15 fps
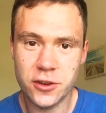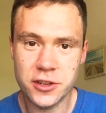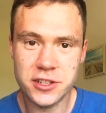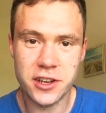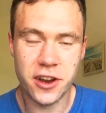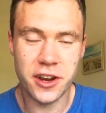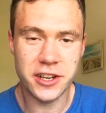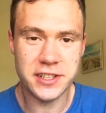
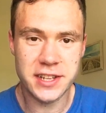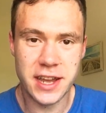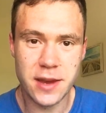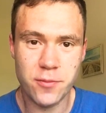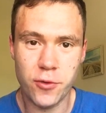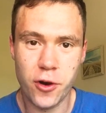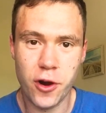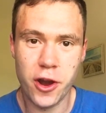it's kind of
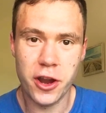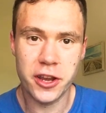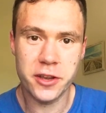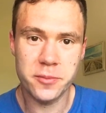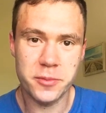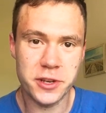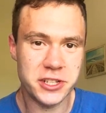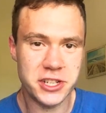
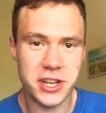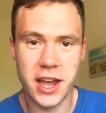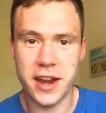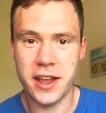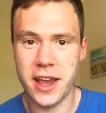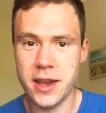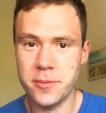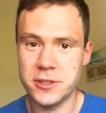teamwork because she
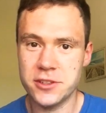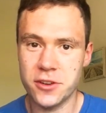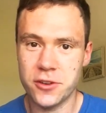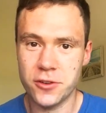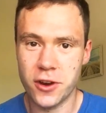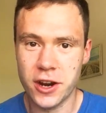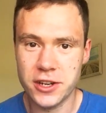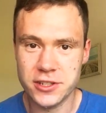had a heap of
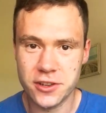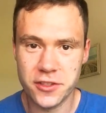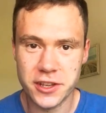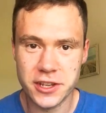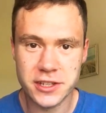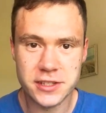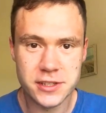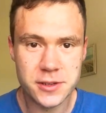songwriters on
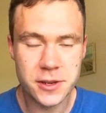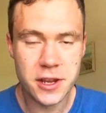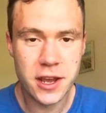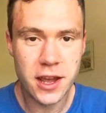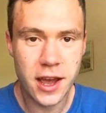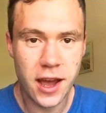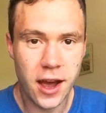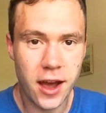this
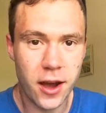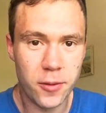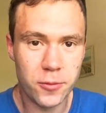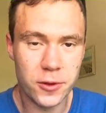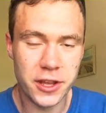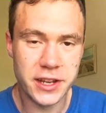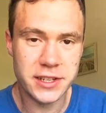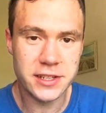
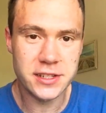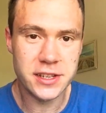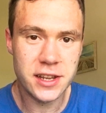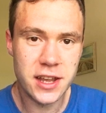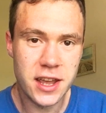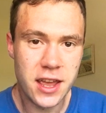release,